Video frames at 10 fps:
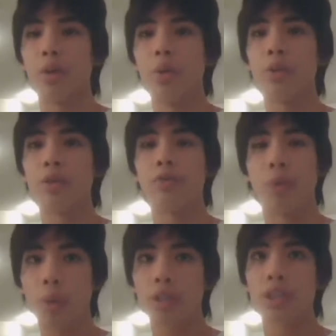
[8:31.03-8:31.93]
who is
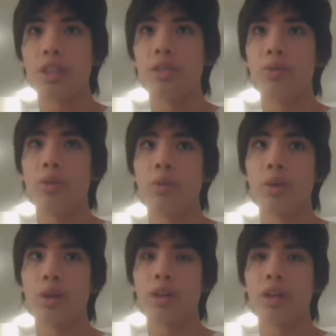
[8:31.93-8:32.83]
forced to do the
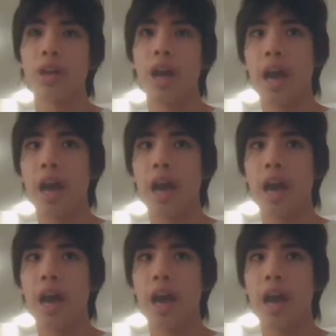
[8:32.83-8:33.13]
work